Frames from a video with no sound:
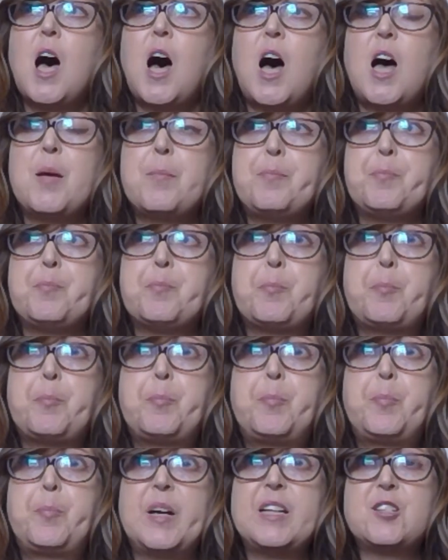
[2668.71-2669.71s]

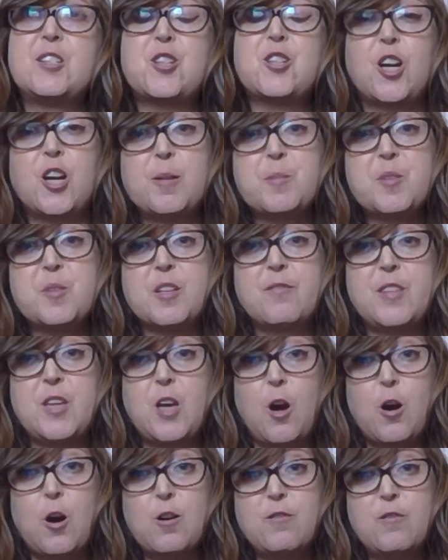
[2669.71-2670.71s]
But in terms of
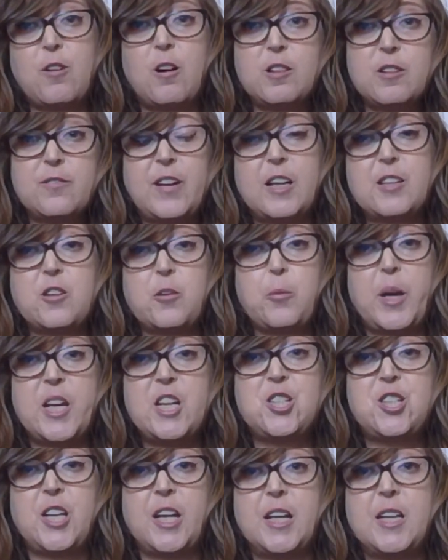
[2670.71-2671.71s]
the overall
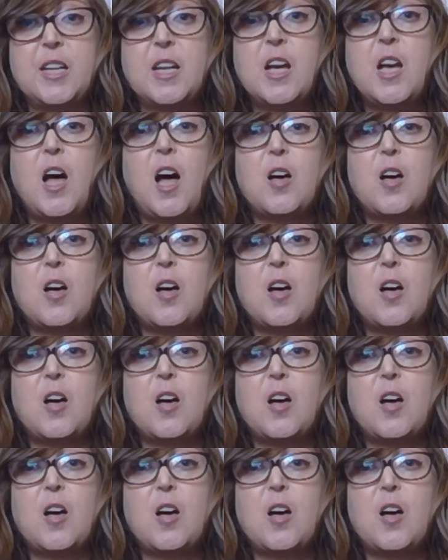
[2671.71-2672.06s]
evaluation,